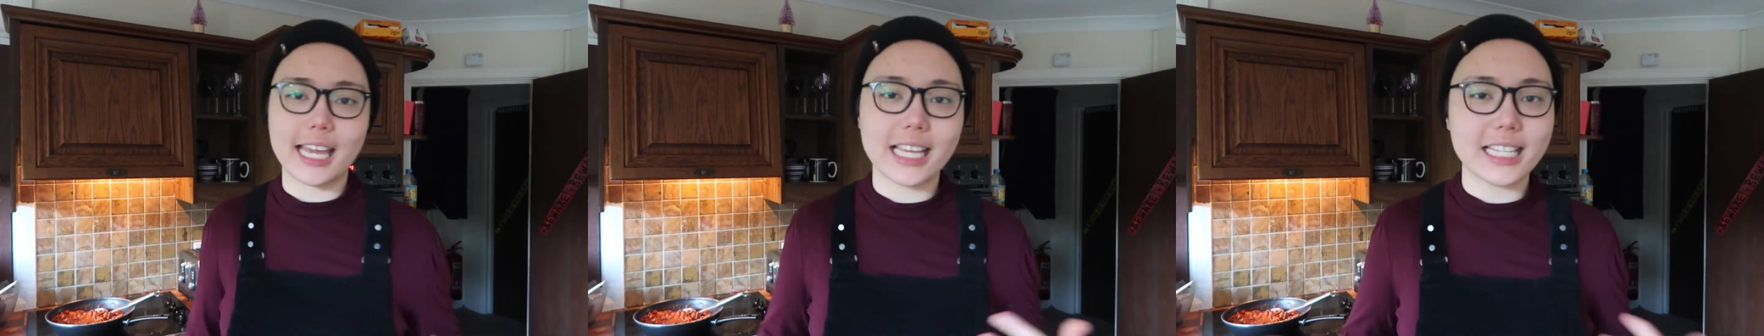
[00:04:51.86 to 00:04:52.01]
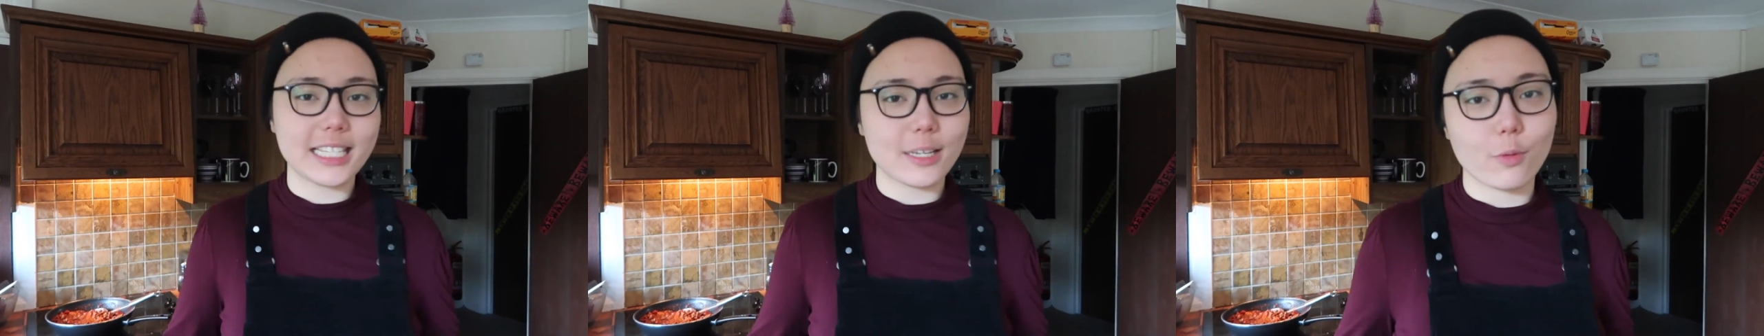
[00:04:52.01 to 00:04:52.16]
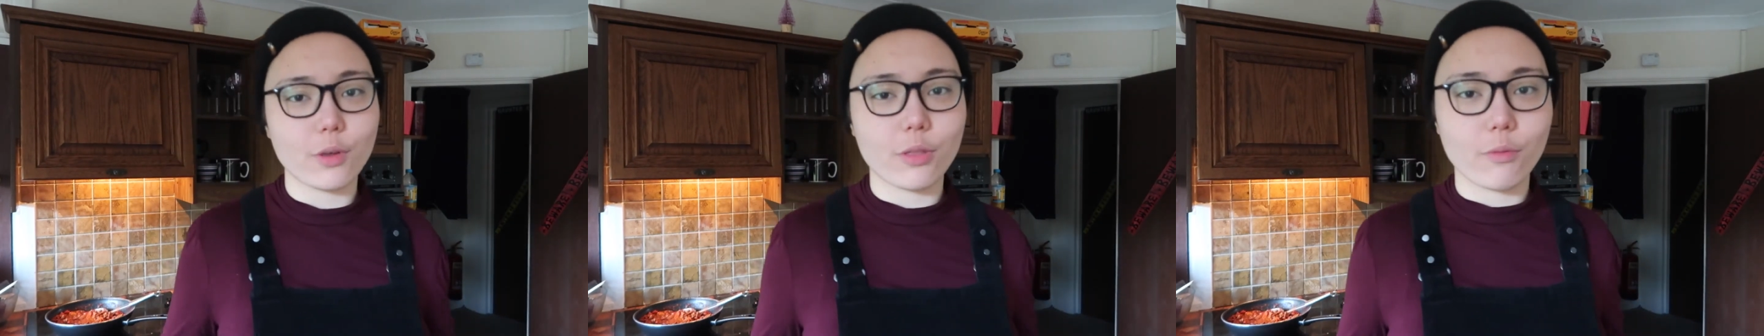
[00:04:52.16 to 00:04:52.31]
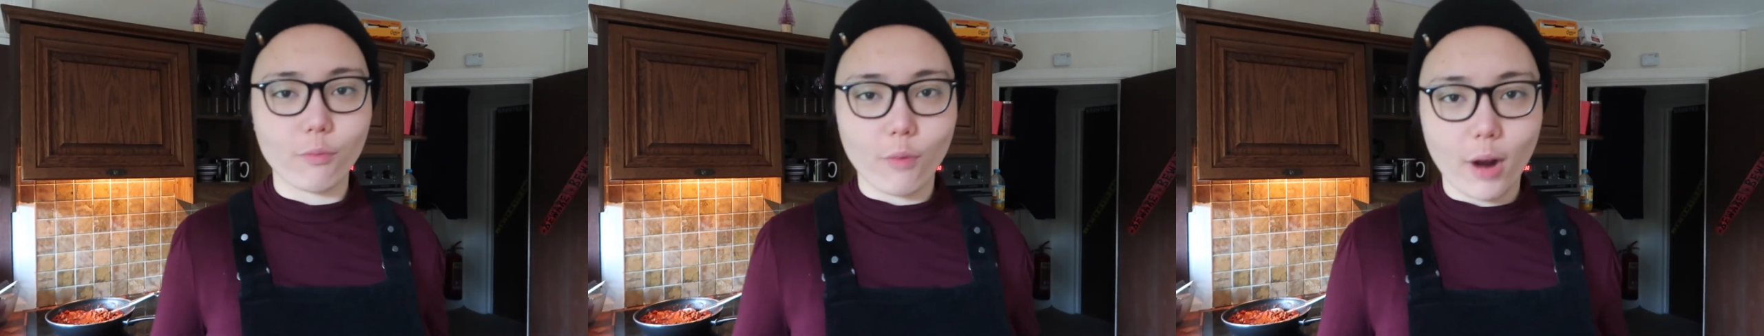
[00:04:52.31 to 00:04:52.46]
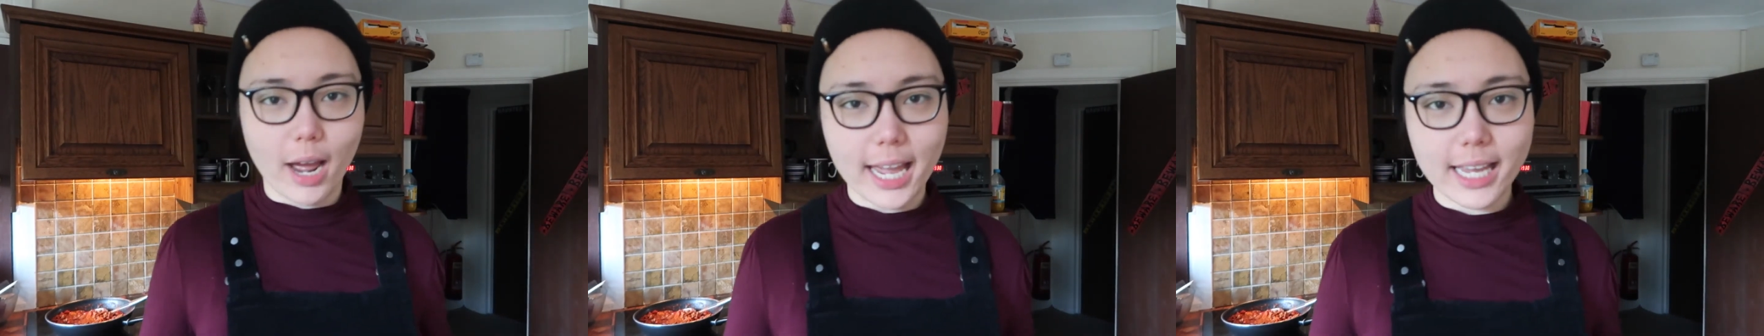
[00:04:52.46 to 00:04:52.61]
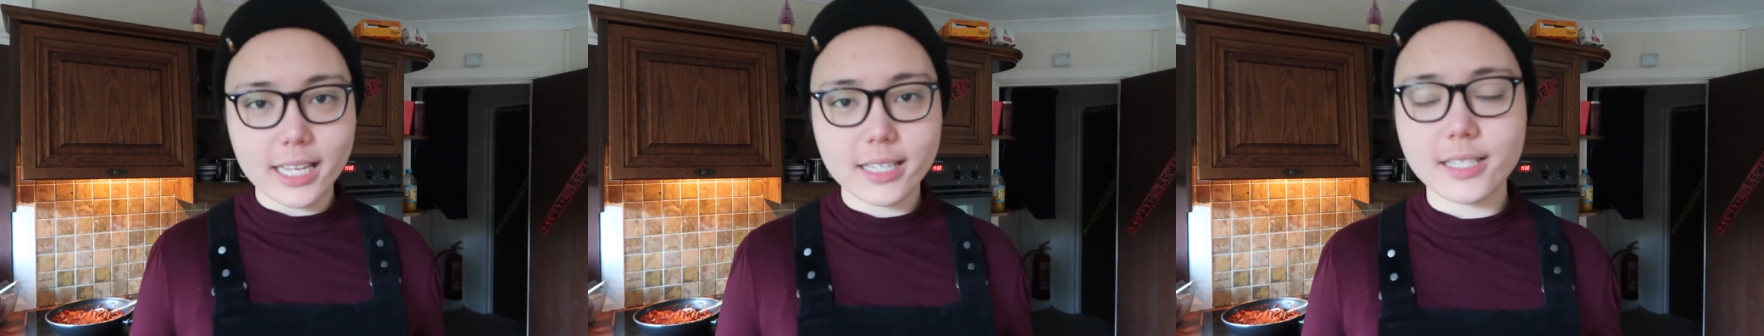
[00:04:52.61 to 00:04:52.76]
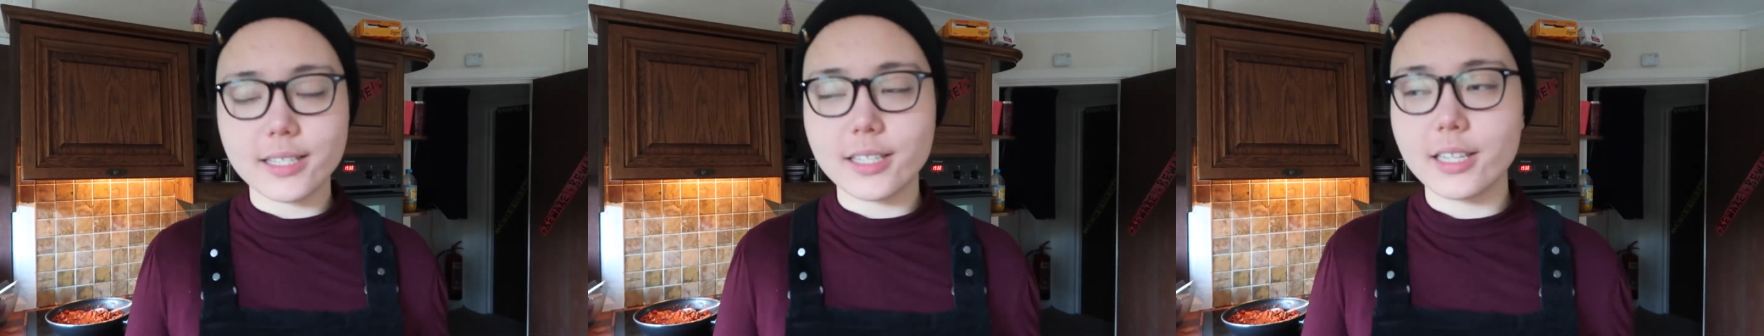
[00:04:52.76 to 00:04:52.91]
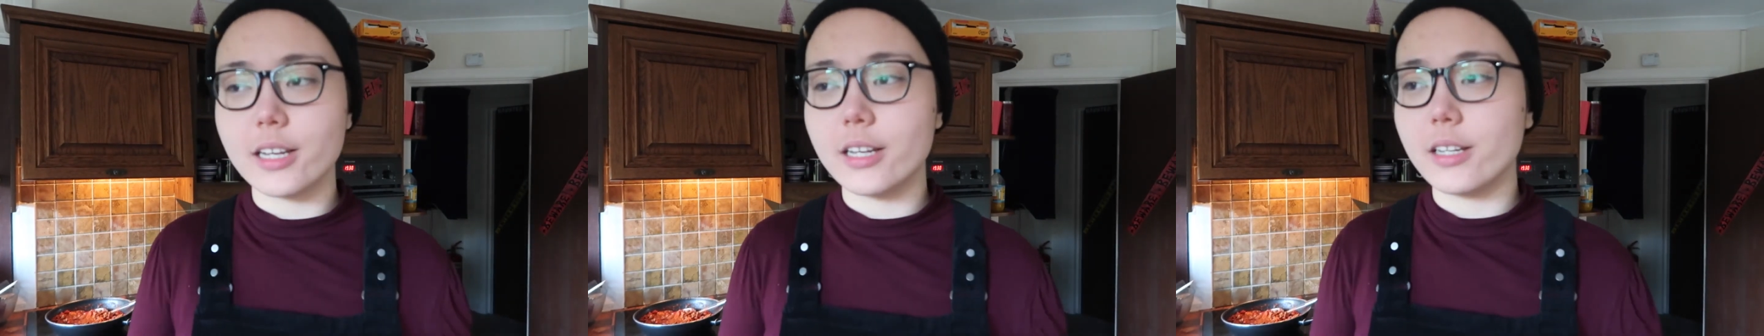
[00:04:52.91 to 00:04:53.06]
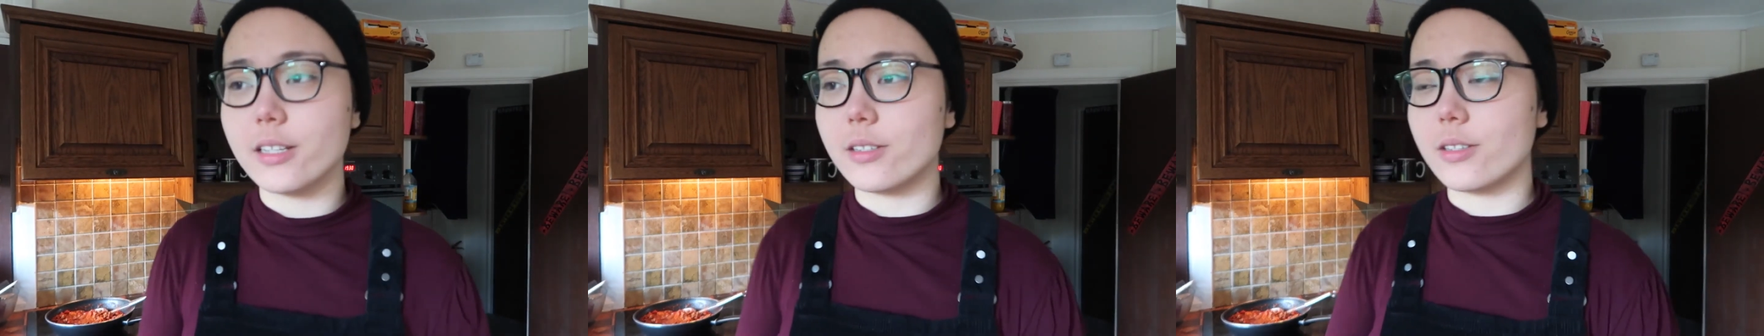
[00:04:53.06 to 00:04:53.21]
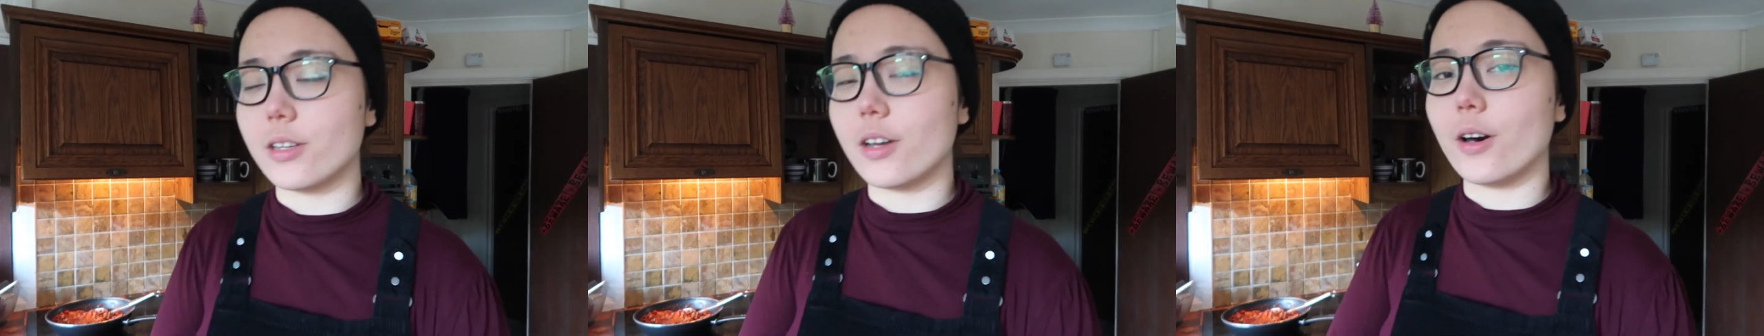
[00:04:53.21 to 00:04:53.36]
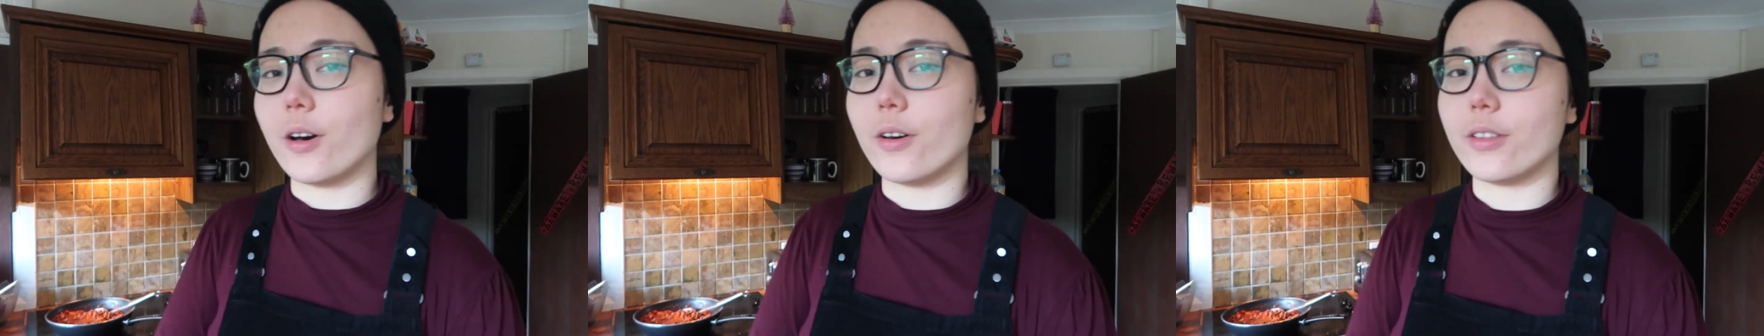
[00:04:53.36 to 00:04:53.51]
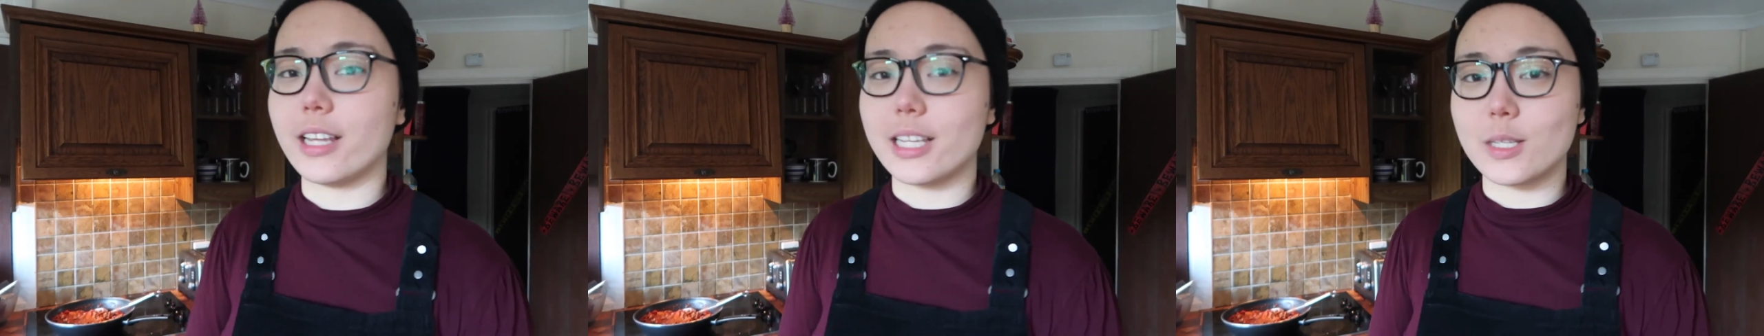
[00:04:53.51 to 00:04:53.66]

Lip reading: eat it with rice, so